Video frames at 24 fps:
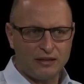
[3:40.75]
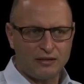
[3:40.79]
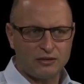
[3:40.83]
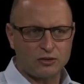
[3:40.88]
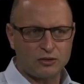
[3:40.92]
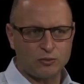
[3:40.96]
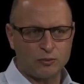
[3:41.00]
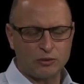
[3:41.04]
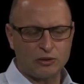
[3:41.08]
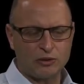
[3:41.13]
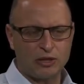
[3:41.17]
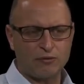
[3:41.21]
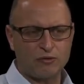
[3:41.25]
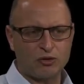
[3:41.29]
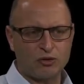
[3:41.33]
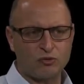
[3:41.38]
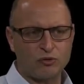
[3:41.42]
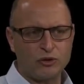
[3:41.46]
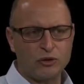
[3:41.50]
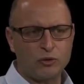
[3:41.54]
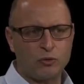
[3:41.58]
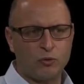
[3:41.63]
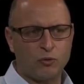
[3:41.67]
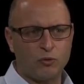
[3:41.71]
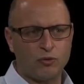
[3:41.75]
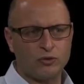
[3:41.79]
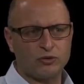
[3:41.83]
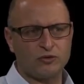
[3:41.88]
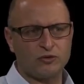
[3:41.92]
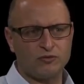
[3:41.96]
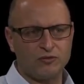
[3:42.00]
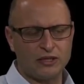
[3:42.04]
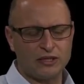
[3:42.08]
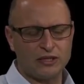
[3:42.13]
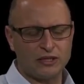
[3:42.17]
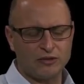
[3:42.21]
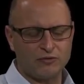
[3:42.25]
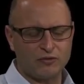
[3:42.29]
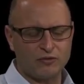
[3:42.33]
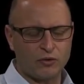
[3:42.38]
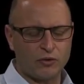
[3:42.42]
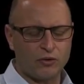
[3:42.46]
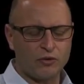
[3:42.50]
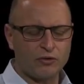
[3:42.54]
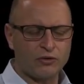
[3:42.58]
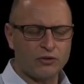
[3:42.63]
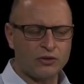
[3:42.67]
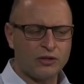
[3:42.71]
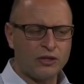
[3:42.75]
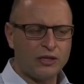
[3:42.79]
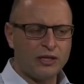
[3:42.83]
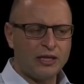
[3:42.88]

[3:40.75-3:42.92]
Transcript: So we could have three quarters of negative growth,